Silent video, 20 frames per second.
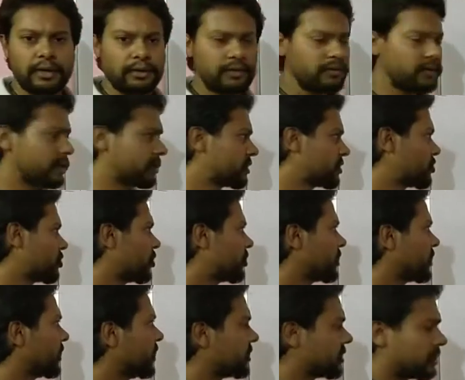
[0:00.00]
It's not
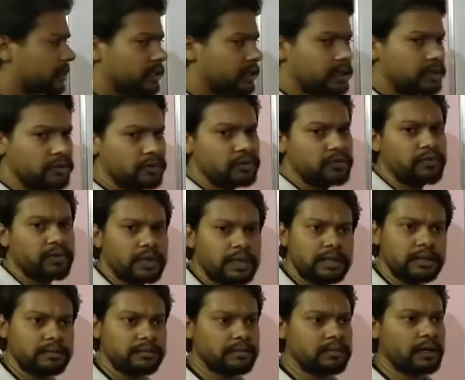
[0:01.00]
easy to